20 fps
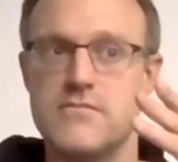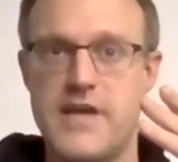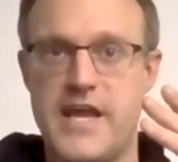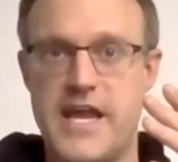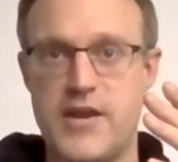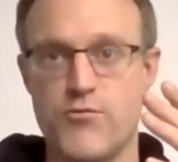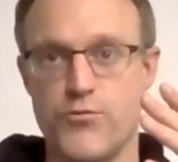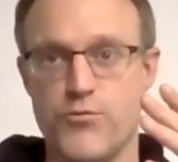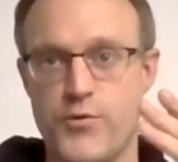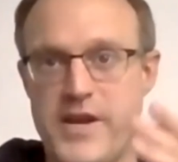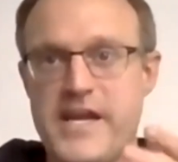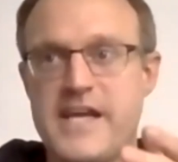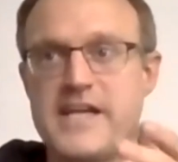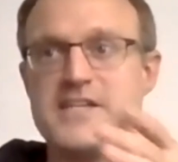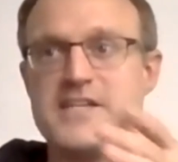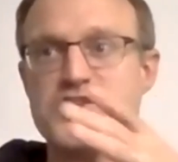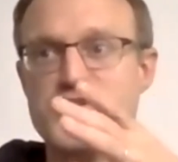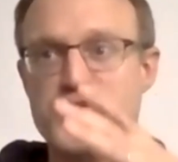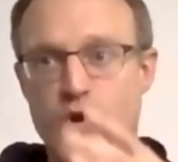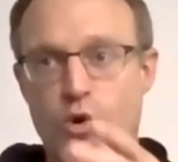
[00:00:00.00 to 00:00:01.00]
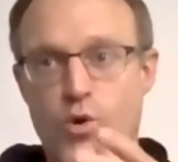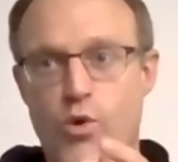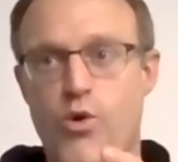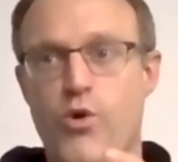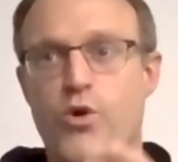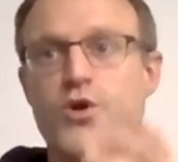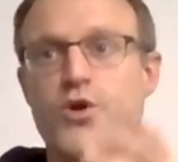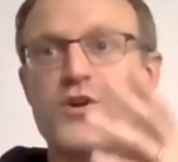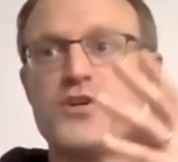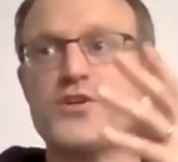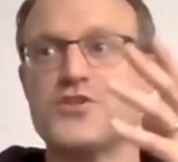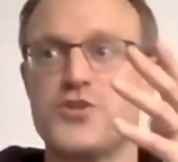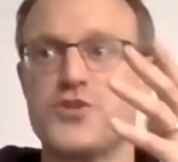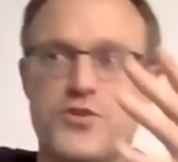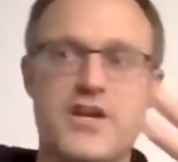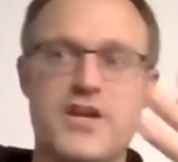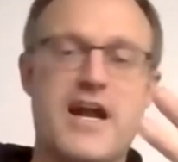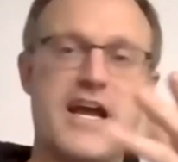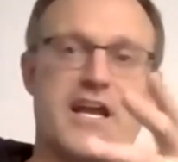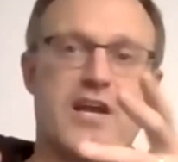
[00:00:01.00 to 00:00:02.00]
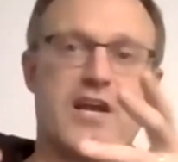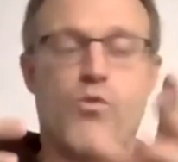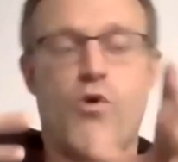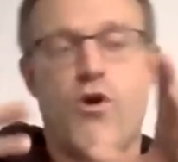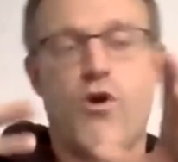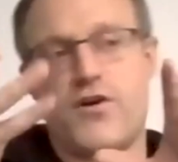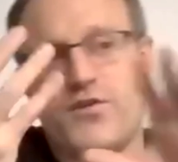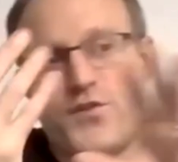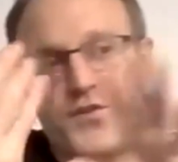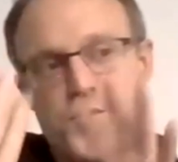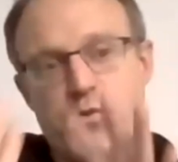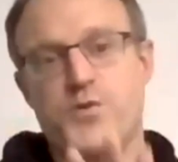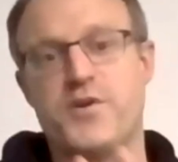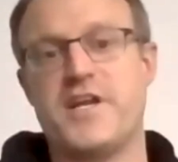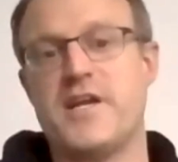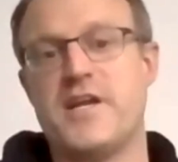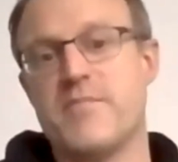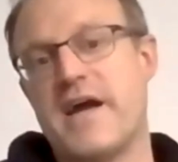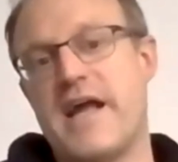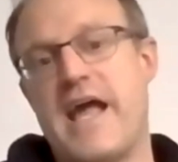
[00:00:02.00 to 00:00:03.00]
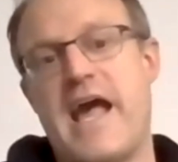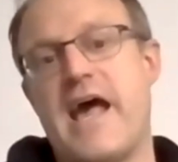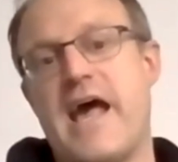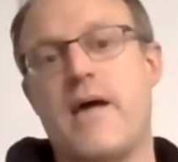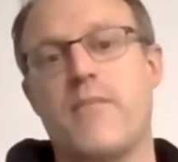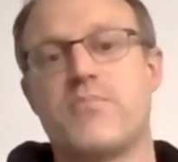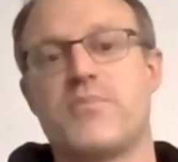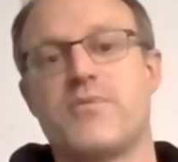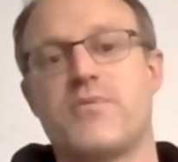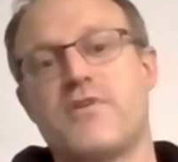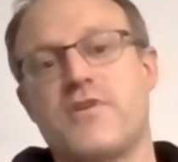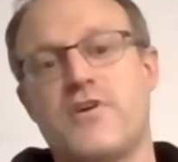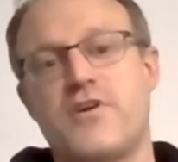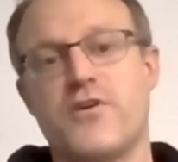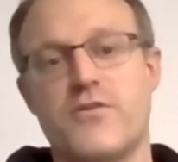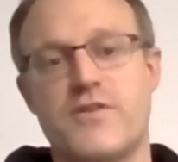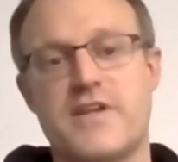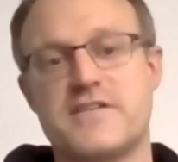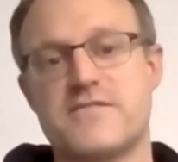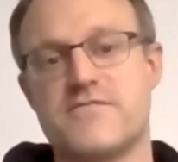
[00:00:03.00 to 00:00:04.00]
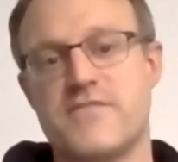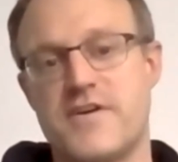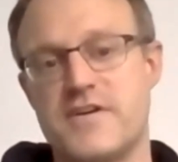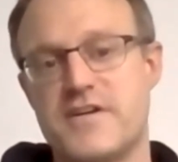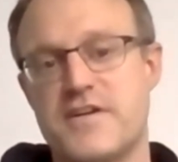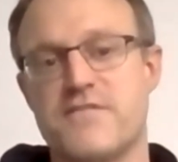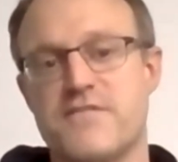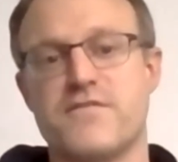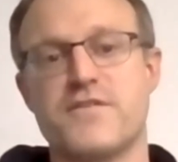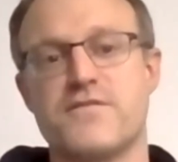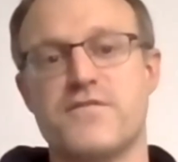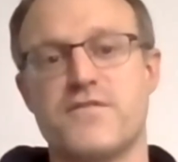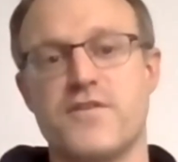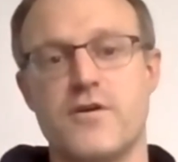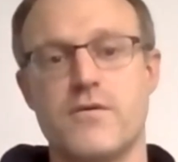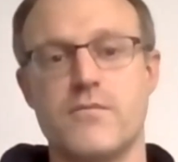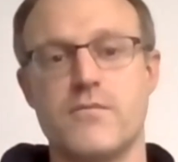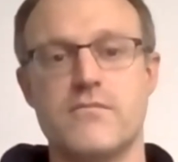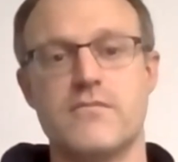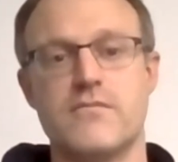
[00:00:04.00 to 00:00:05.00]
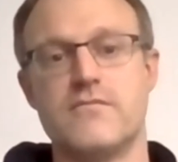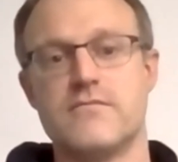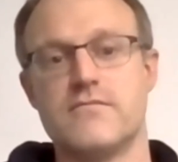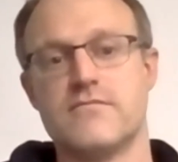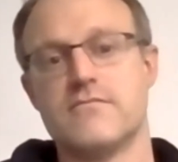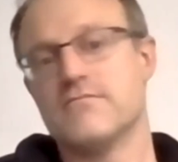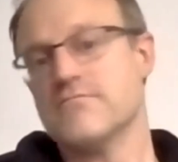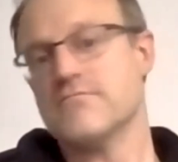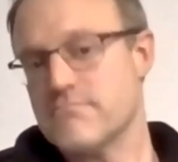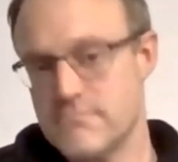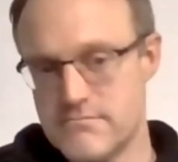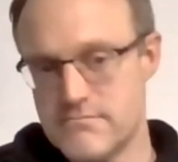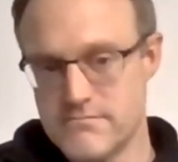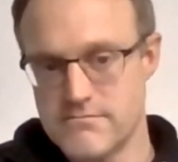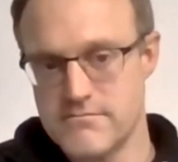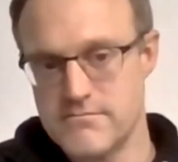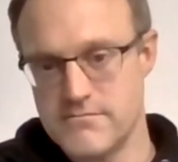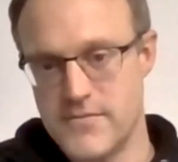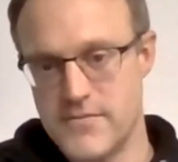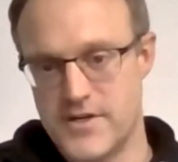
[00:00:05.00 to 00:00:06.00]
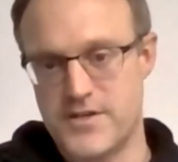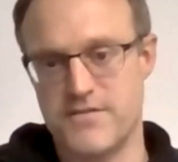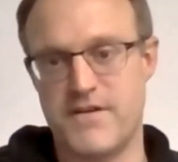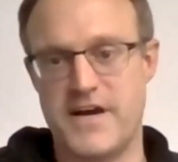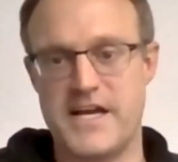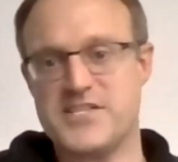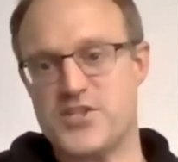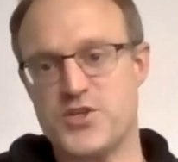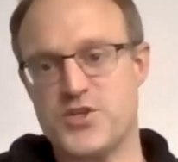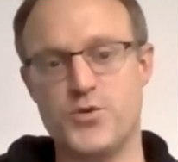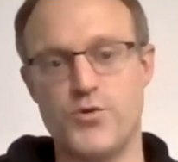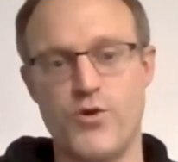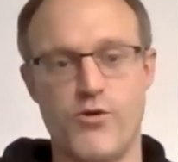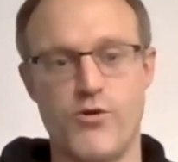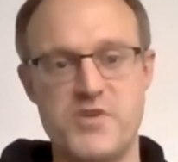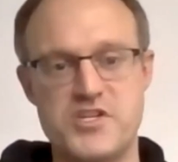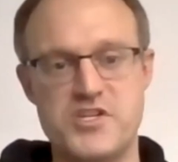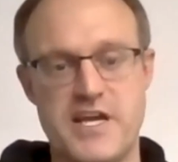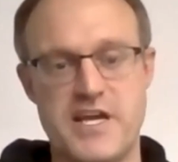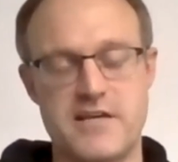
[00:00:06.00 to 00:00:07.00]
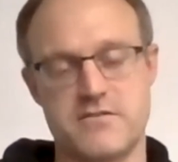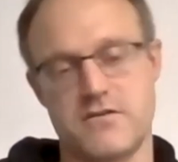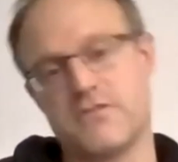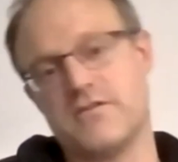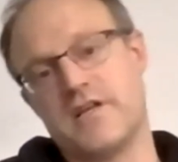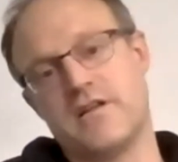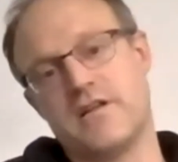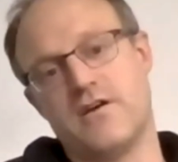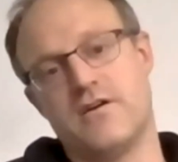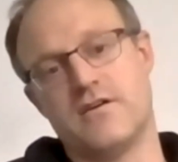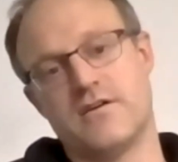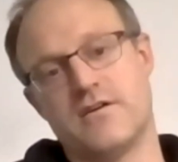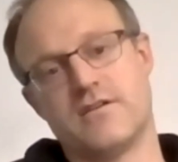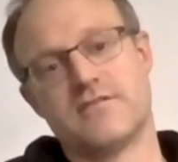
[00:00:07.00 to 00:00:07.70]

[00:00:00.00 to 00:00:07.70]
a rigged door so that I can walk through it in my app. You know, that's very different from a device to do OBJs all day long.